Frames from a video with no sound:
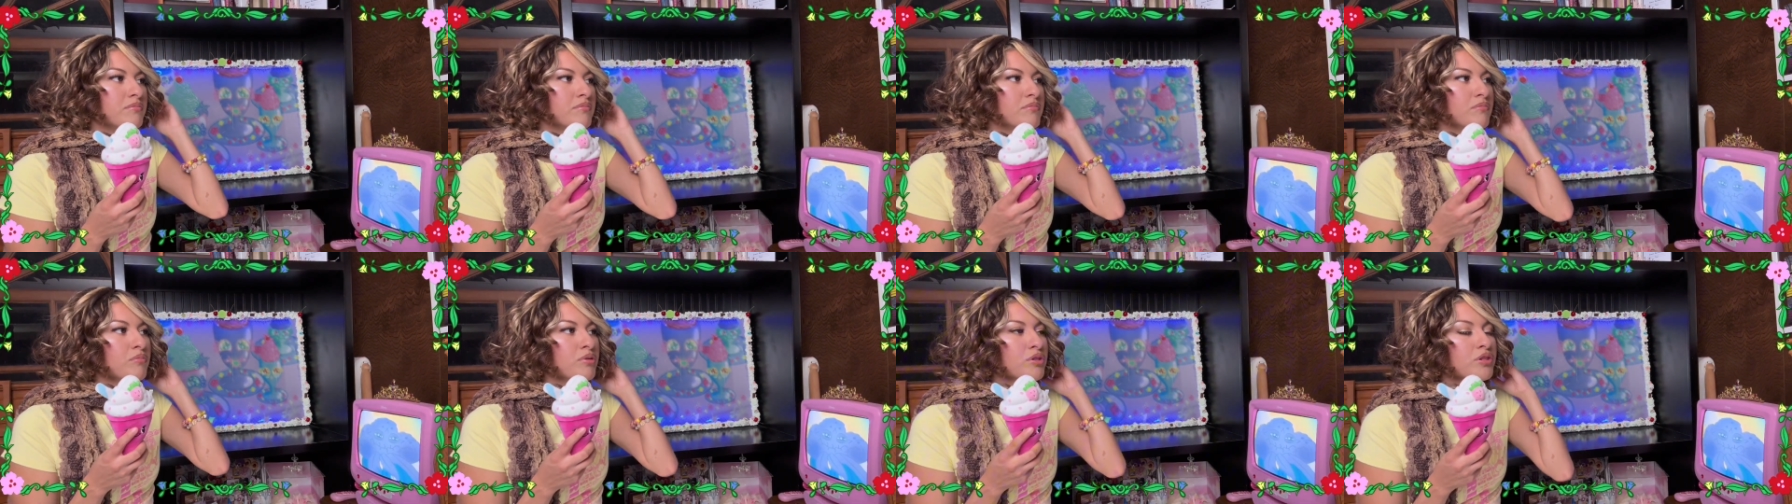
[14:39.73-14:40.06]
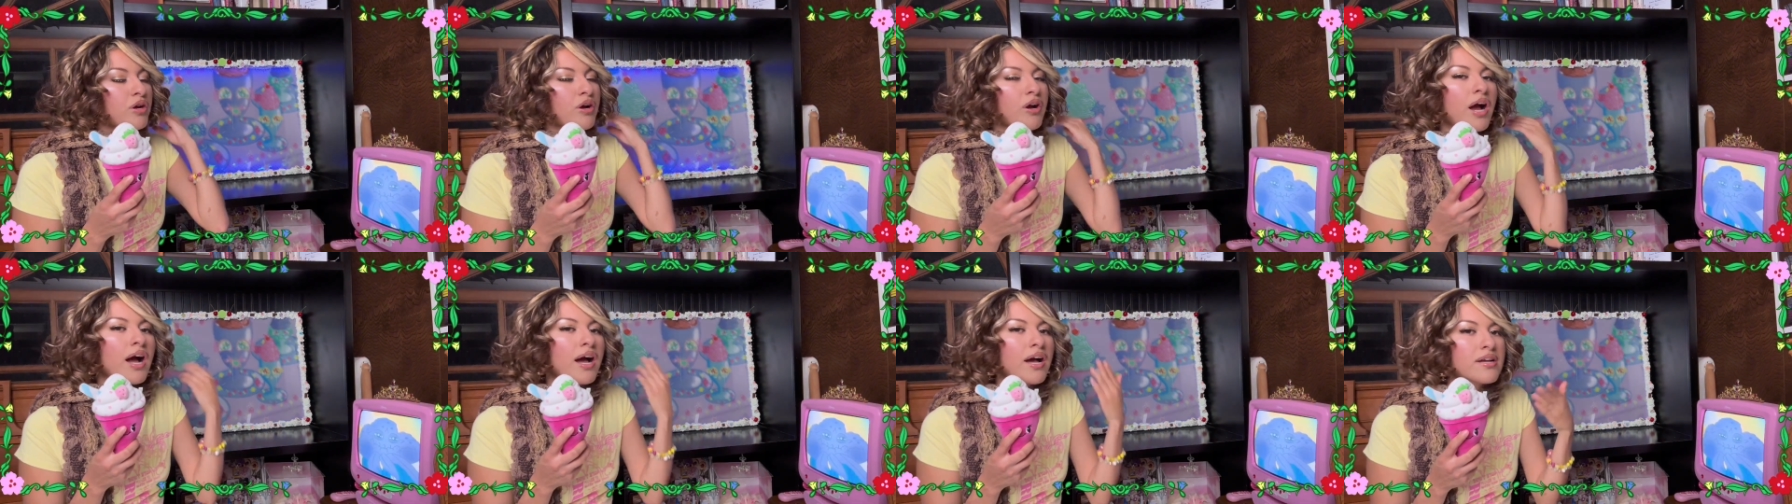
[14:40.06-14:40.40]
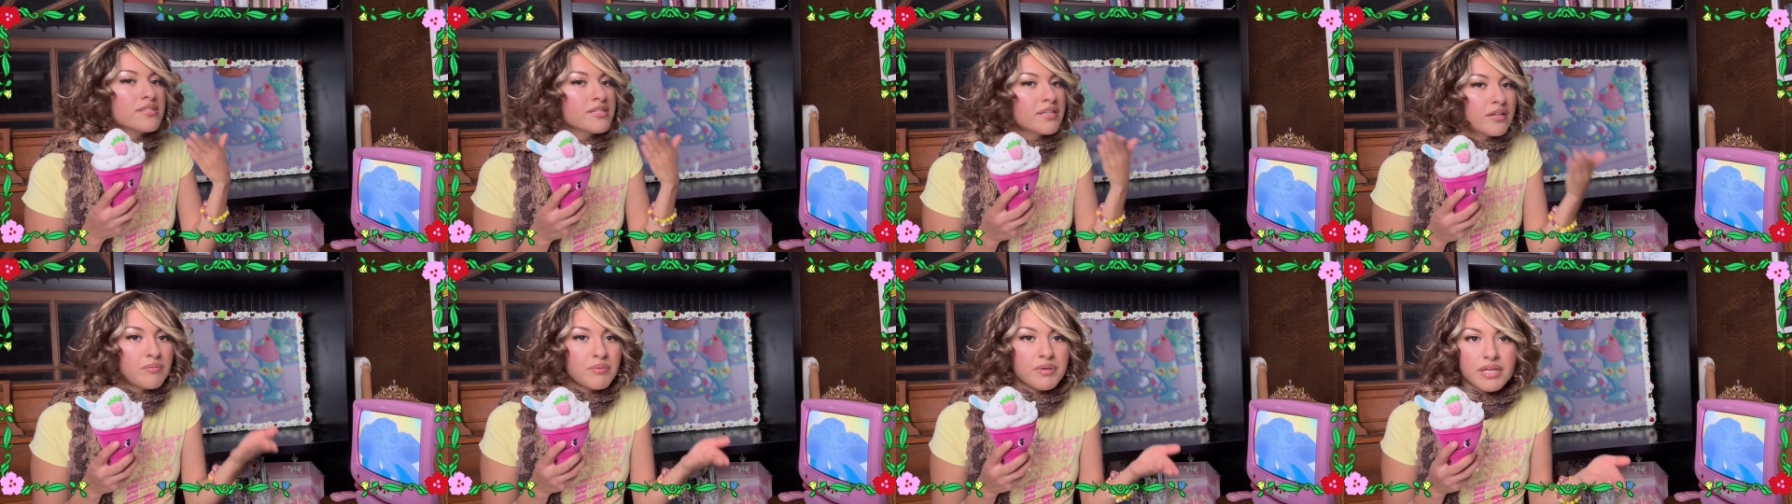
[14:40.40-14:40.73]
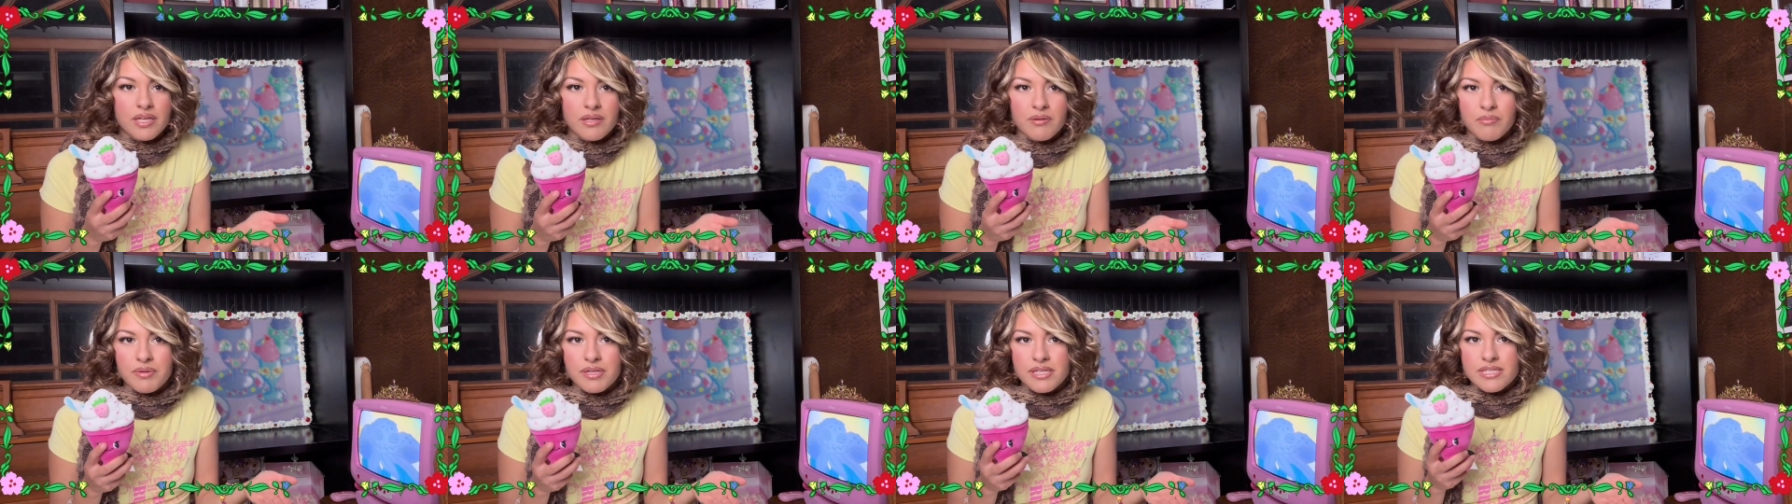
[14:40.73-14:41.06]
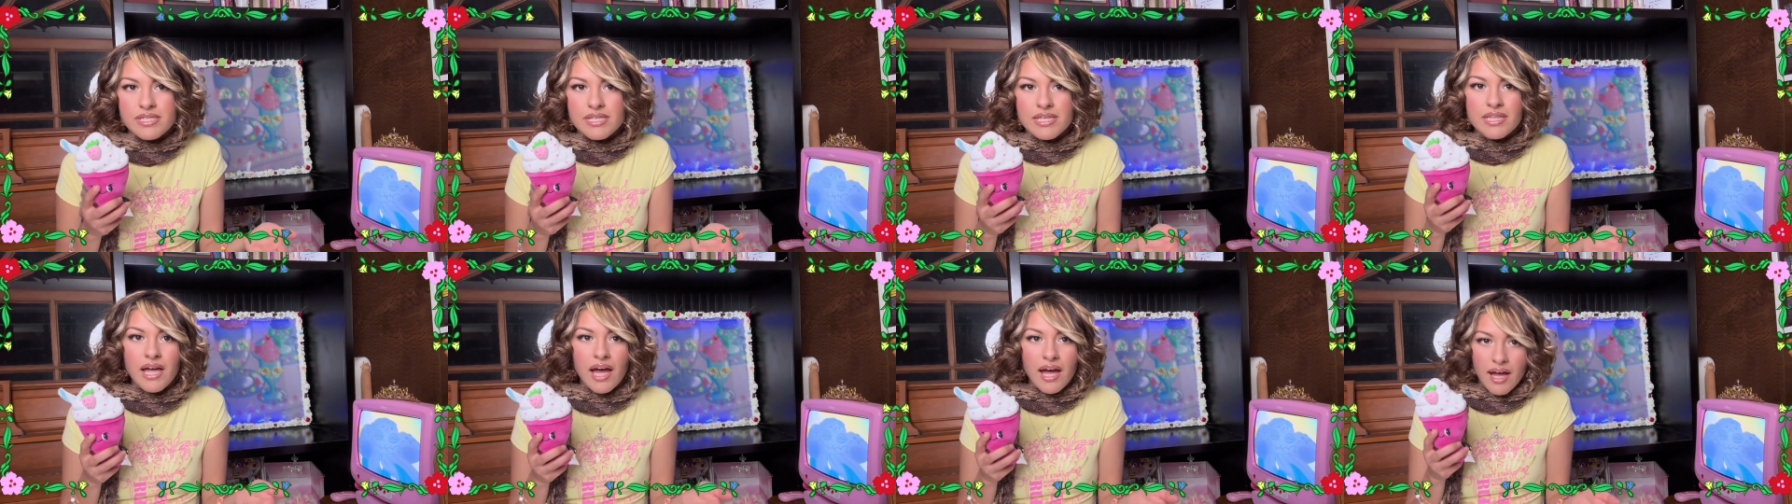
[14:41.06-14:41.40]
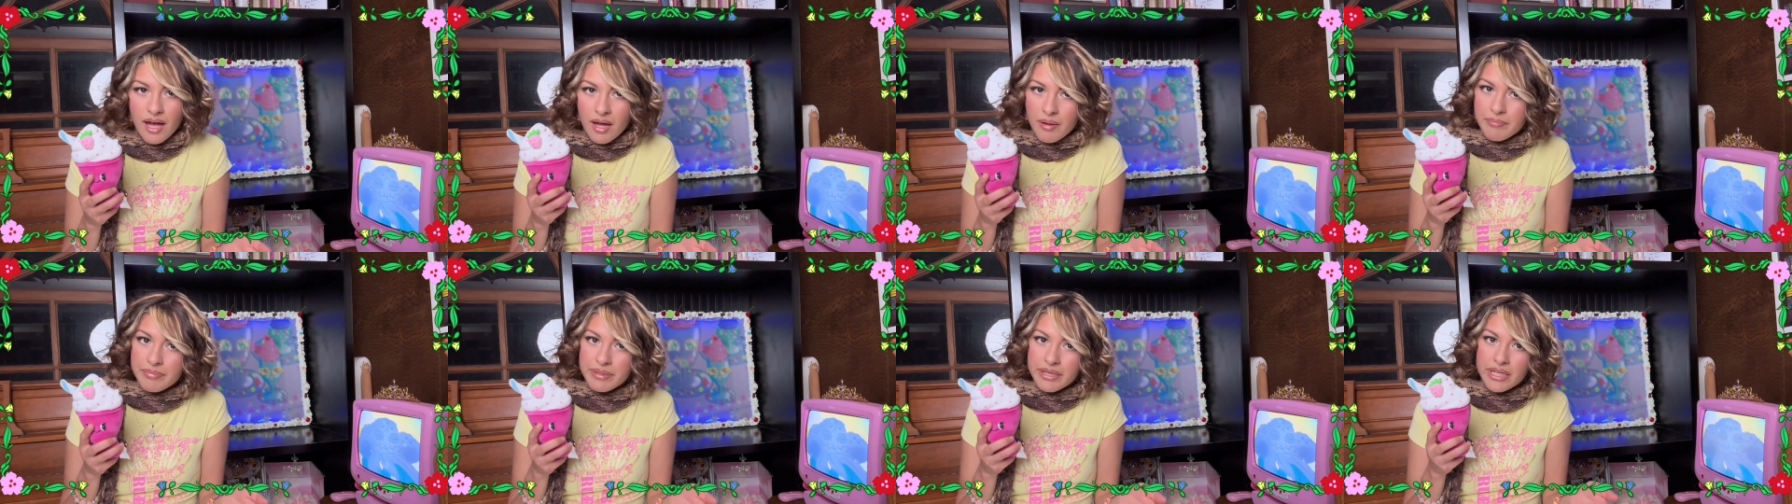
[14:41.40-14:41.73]
with our eyes, like we see that
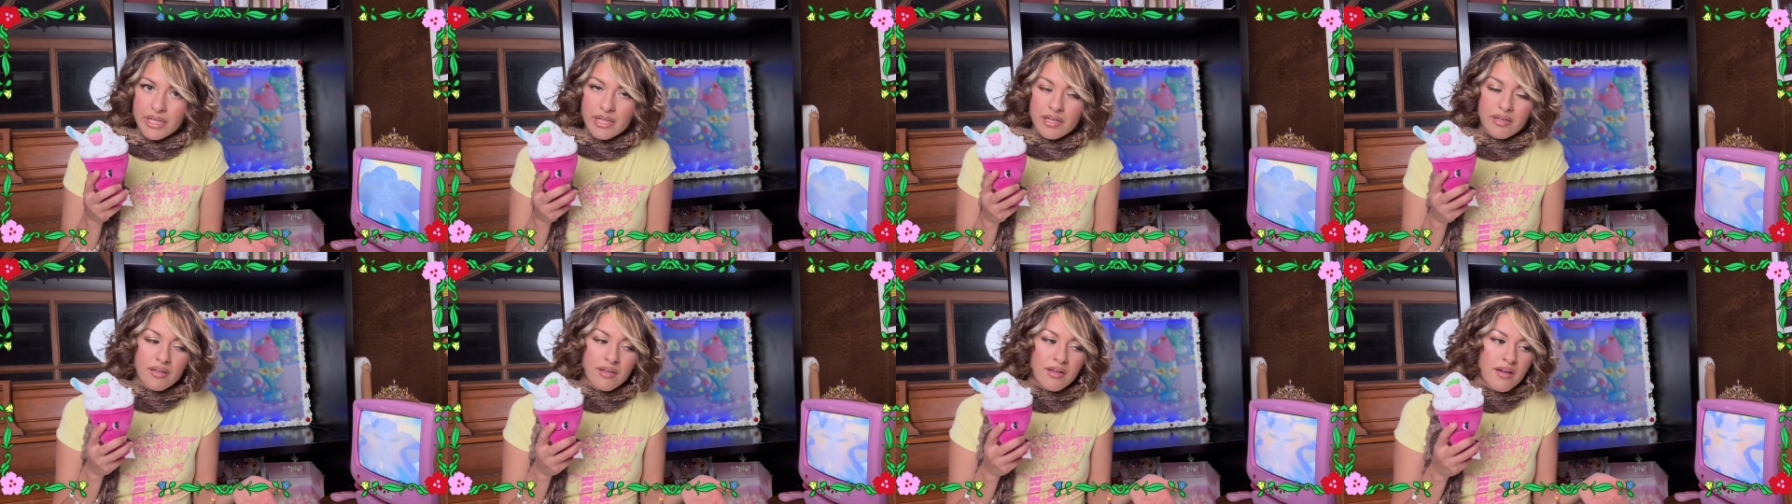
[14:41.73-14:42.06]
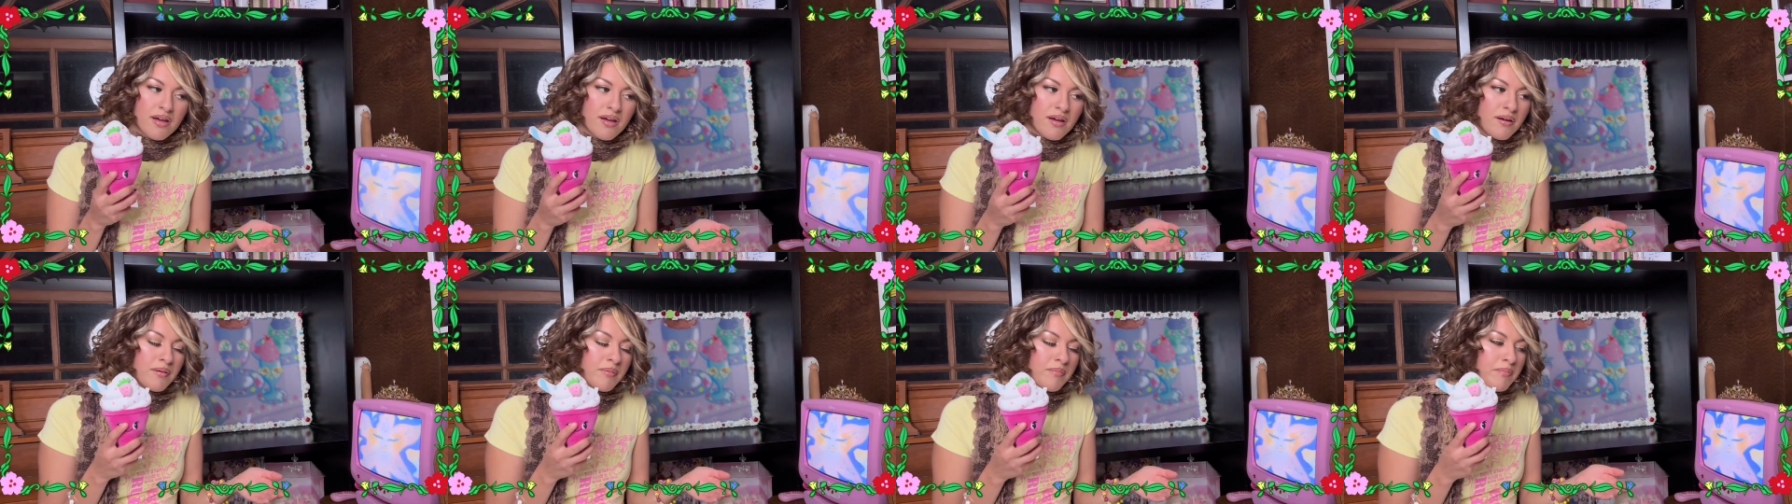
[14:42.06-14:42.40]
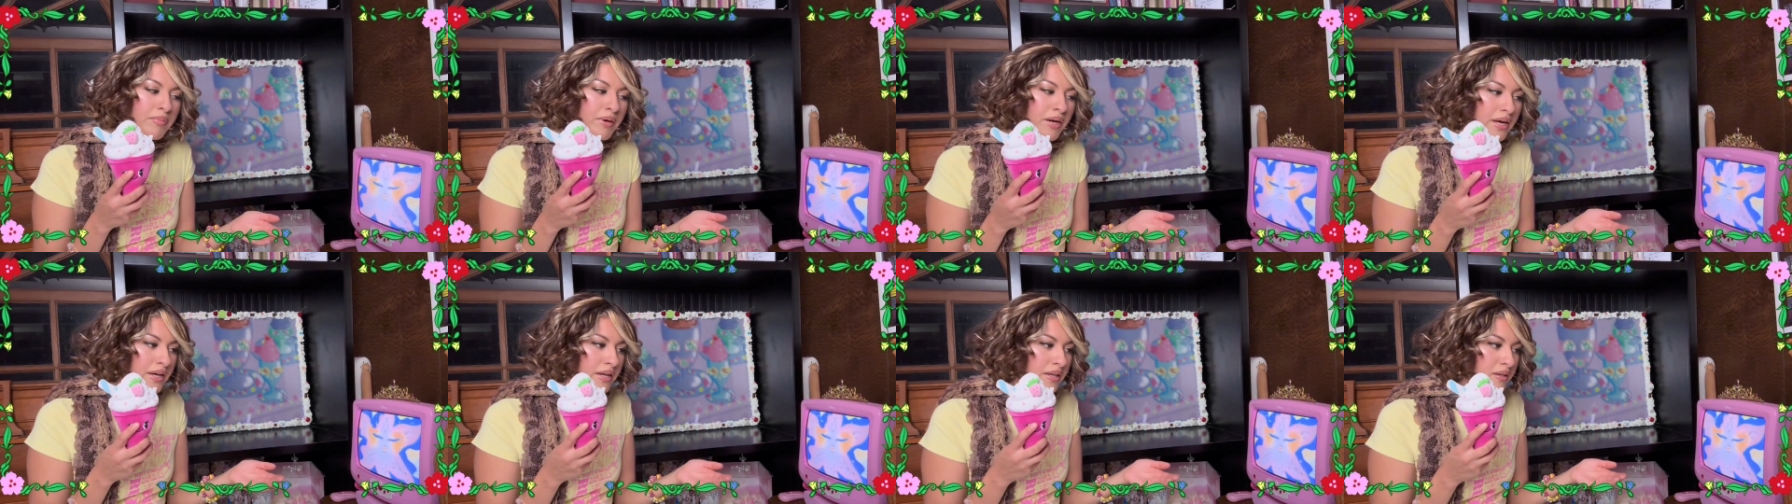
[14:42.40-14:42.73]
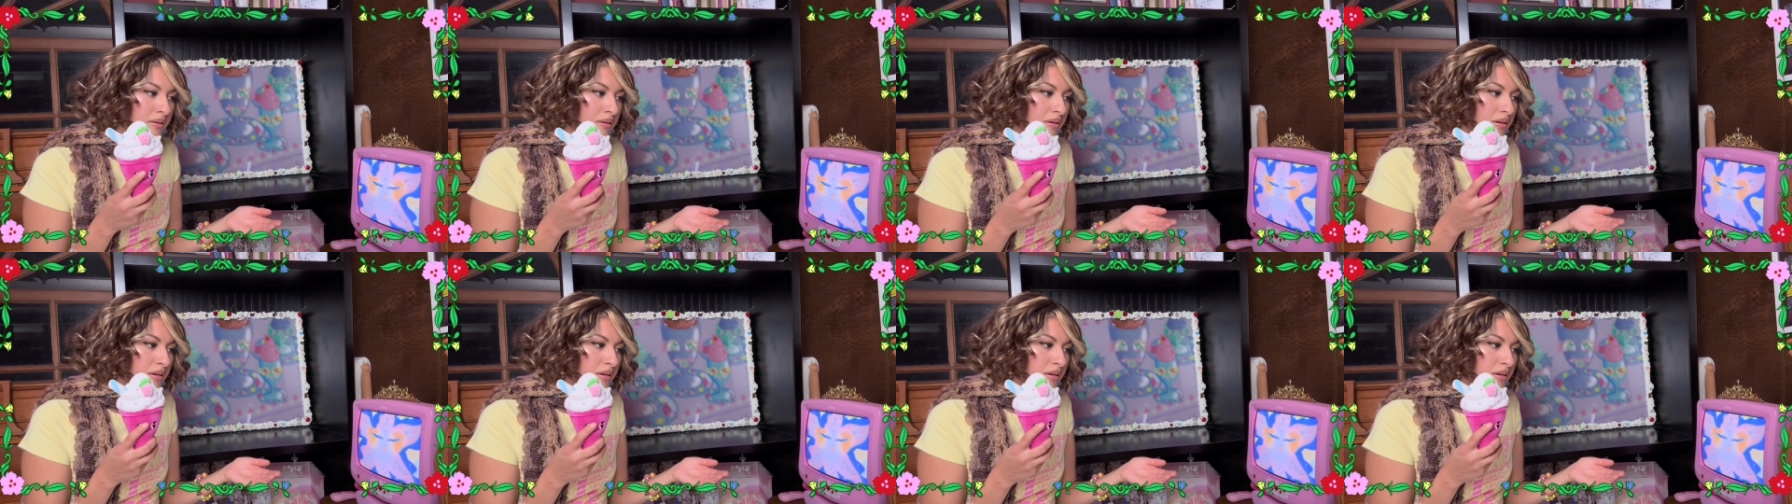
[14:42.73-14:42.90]
happening. But